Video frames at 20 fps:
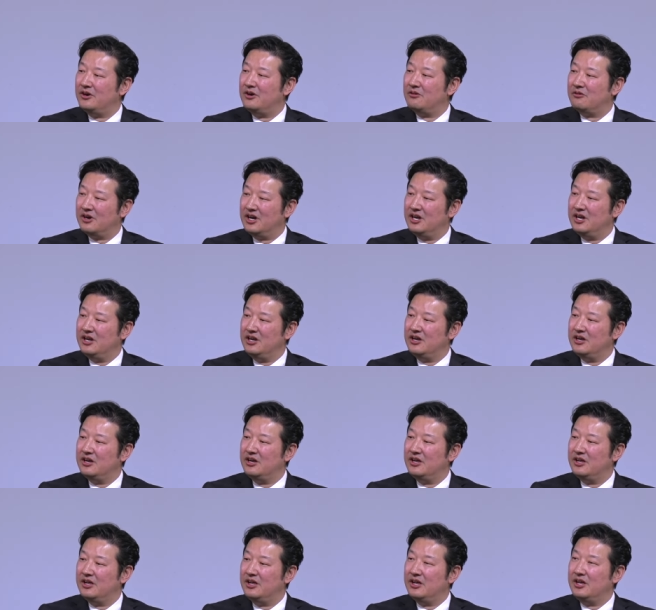Right?
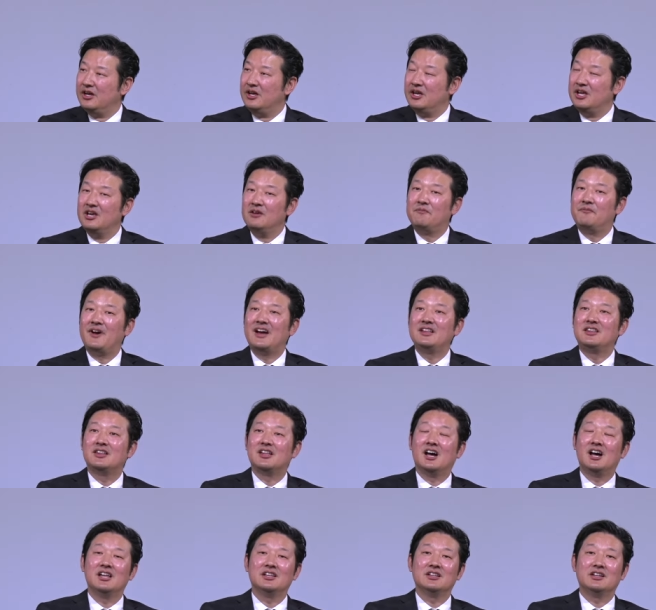If I
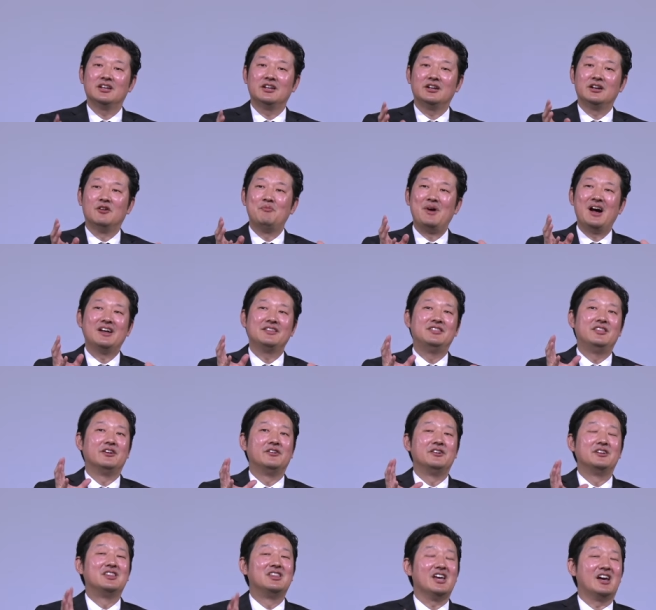thought about
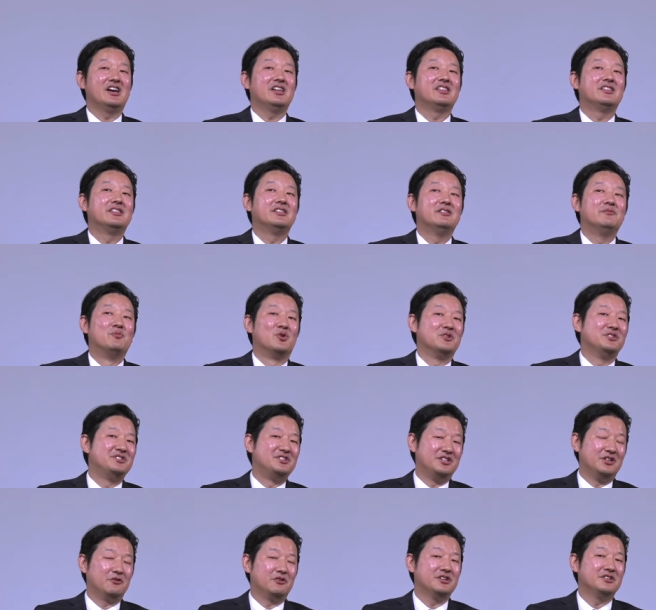their death more
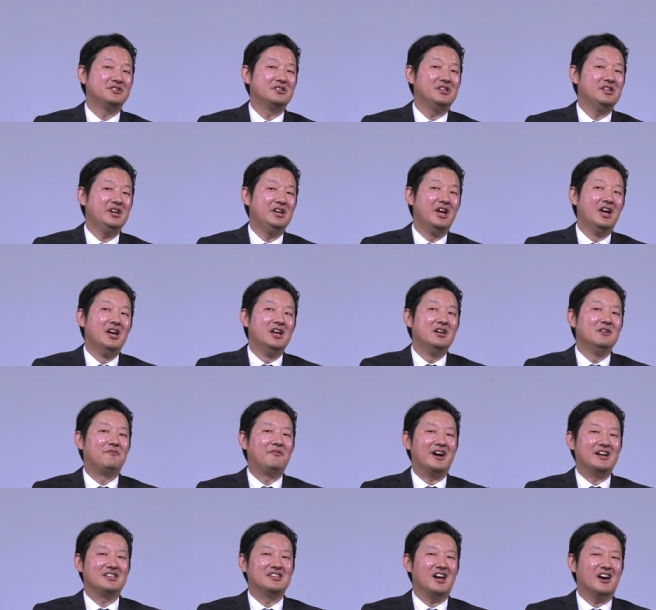seriously, if
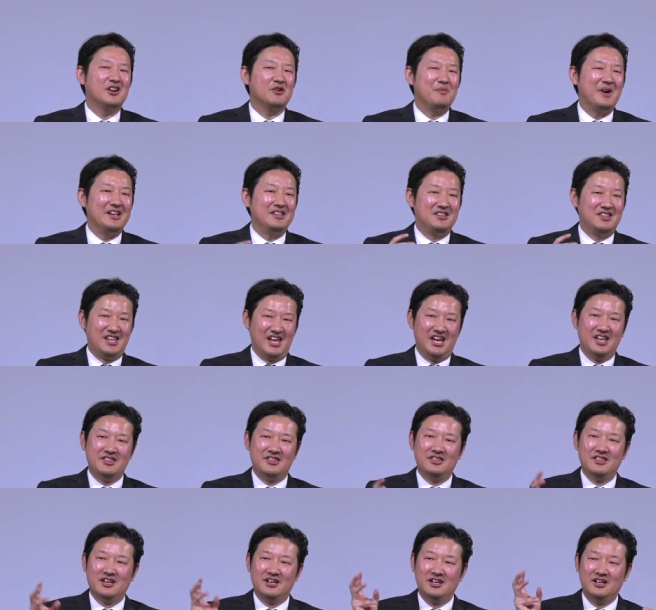I thought about death
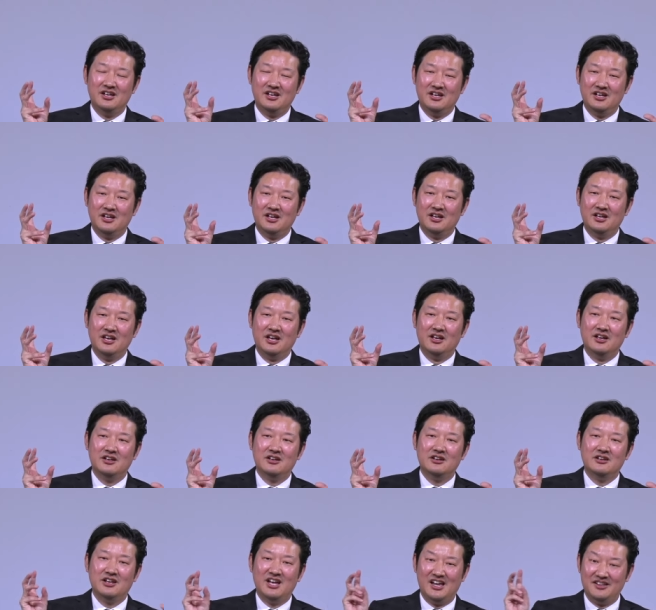
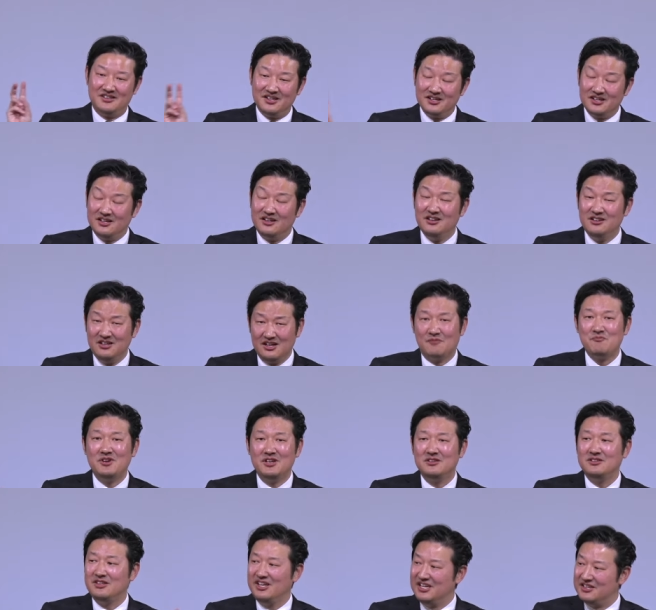as a, I
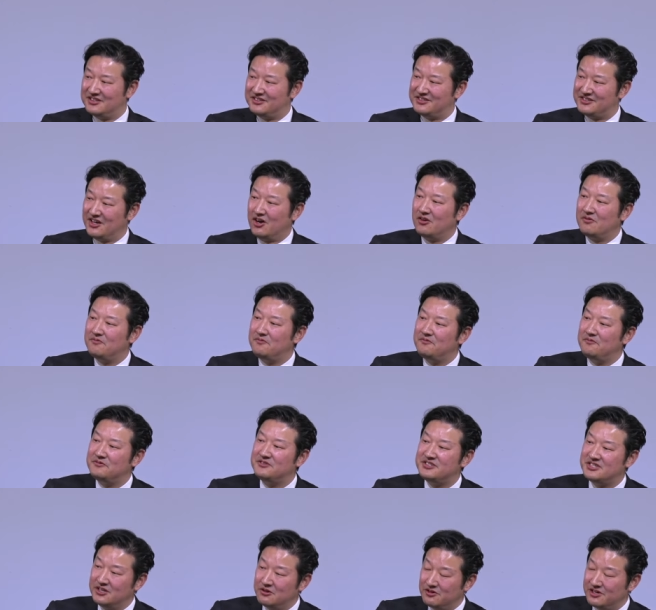mean, itself
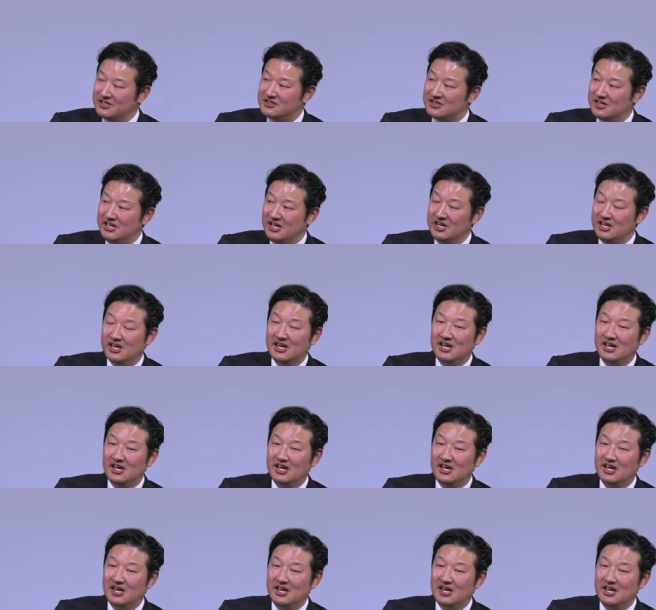seriously,